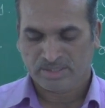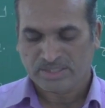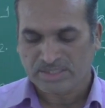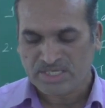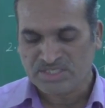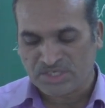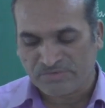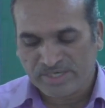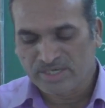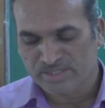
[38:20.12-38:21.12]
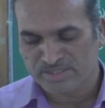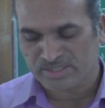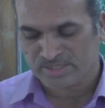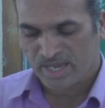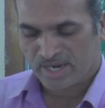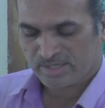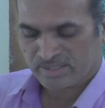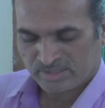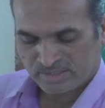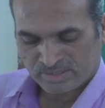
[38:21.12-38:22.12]
it is evident
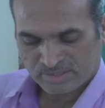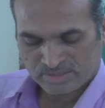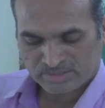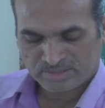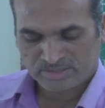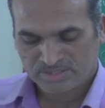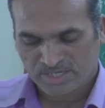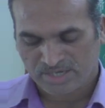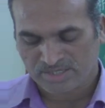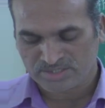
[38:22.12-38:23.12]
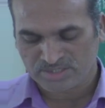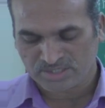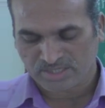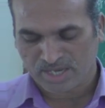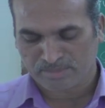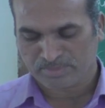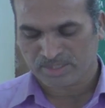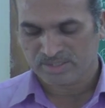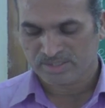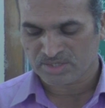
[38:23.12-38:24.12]
that the strategy can
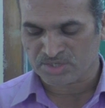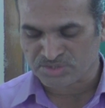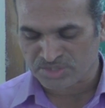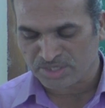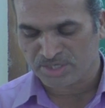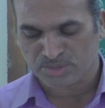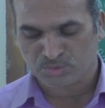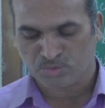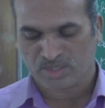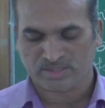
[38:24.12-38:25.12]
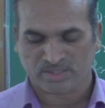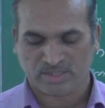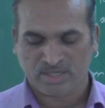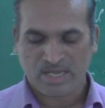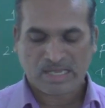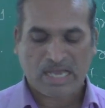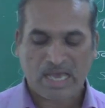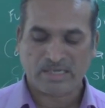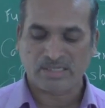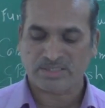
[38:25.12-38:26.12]
be extended to other
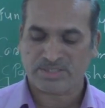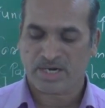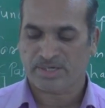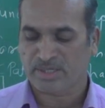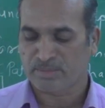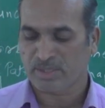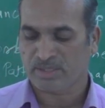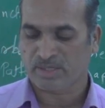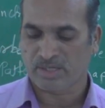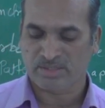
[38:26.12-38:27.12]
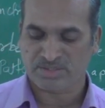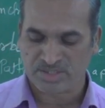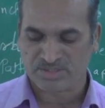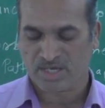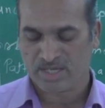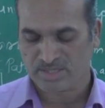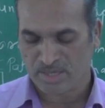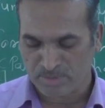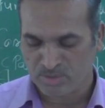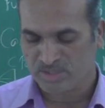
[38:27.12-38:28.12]
chiral starting material such as
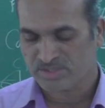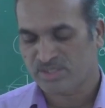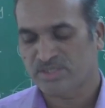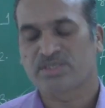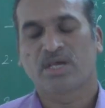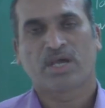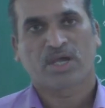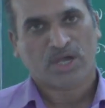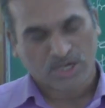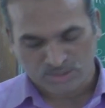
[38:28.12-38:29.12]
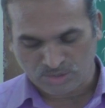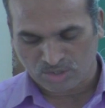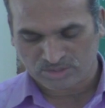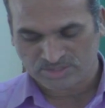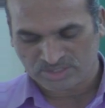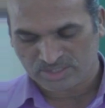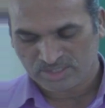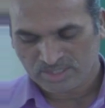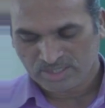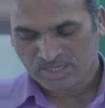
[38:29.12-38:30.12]
amino acids,
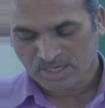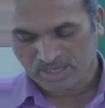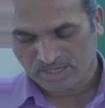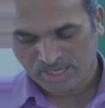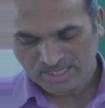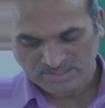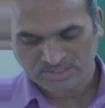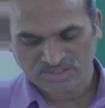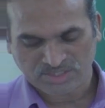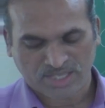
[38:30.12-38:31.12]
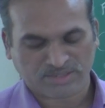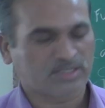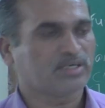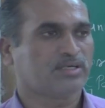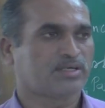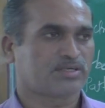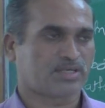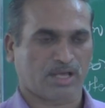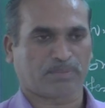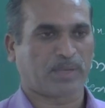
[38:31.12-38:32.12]
hydroxy acids, and the
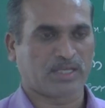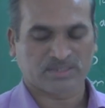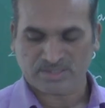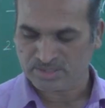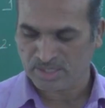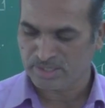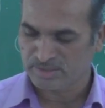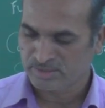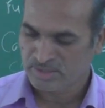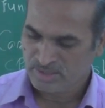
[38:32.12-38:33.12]
terpenes in